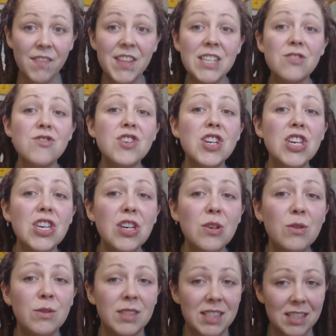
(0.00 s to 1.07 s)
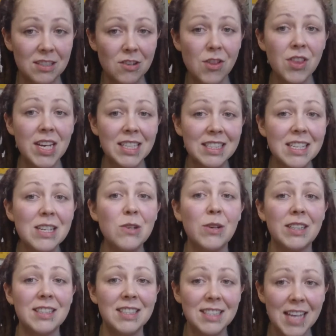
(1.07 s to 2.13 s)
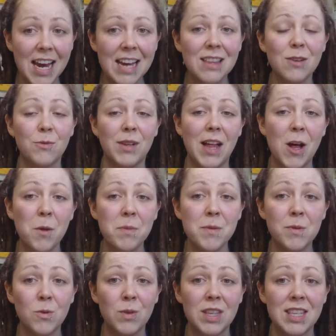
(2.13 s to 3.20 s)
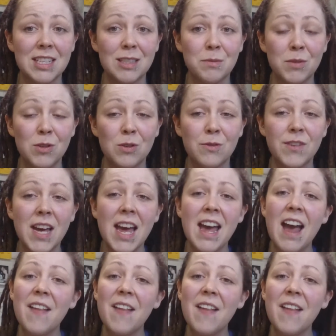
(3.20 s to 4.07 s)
These are the cues. These are things that you can say that will help people with this move.